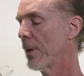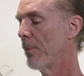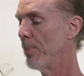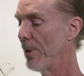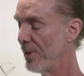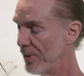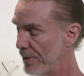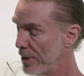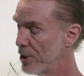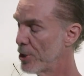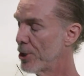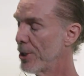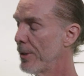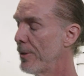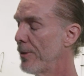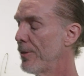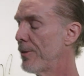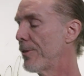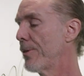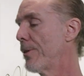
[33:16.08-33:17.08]

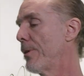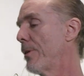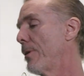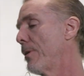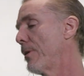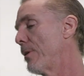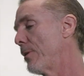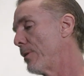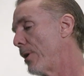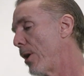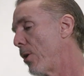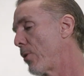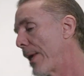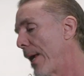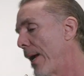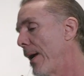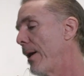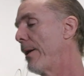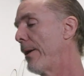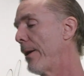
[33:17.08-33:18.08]
positions
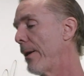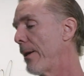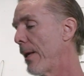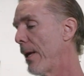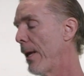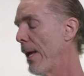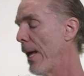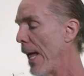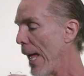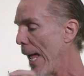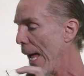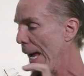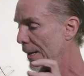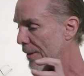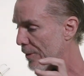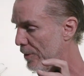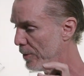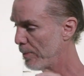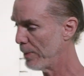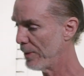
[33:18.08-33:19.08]
located
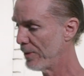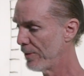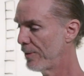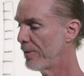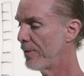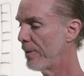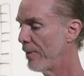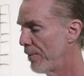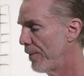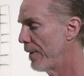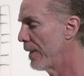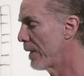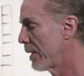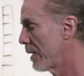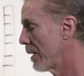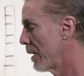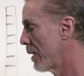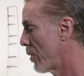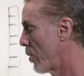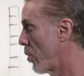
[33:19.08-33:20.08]
at
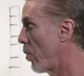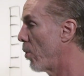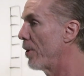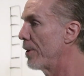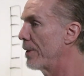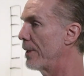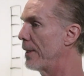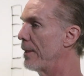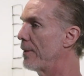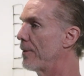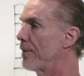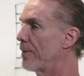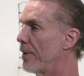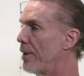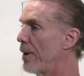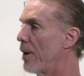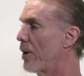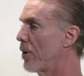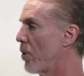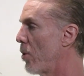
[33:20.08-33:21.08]
specific coordinates
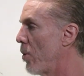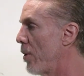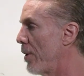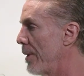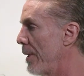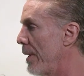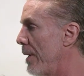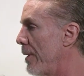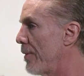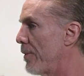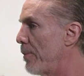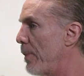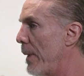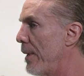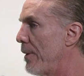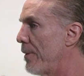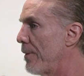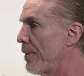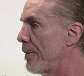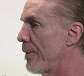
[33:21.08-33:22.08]
in our coordinate
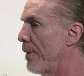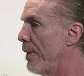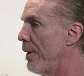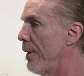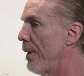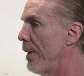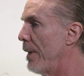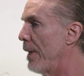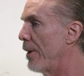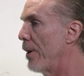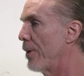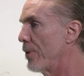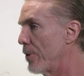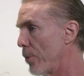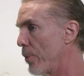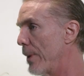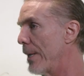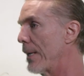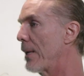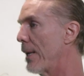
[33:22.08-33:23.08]
space, in our
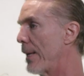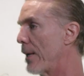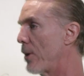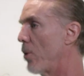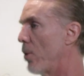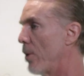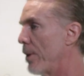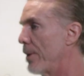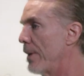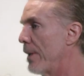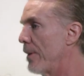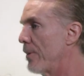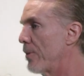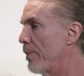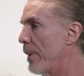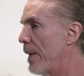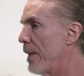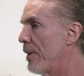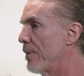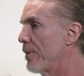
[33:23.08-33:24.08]
Dirichlet coordinate
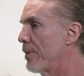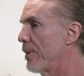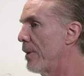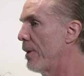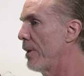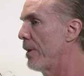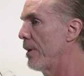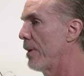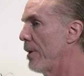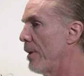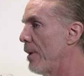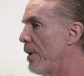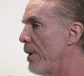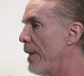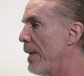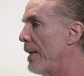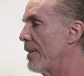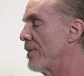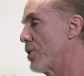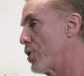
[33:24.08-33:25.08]
space.
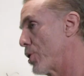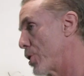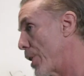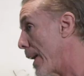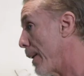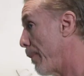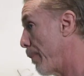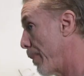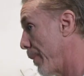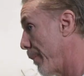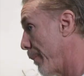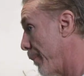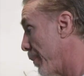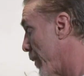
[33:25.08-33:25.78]
It's a shape,